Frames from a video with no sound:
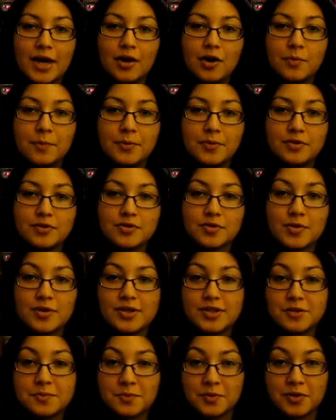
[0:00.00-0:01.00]
hope you enjoy
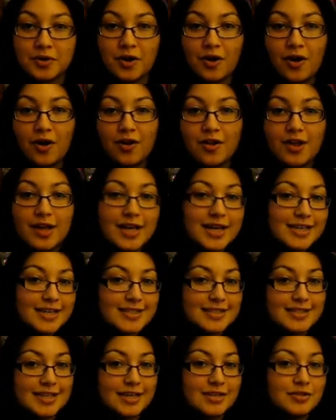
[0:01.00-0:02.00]
this book haul.
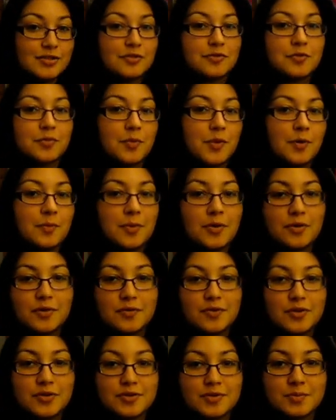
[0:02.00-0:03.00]
Stay tuned for more book reviews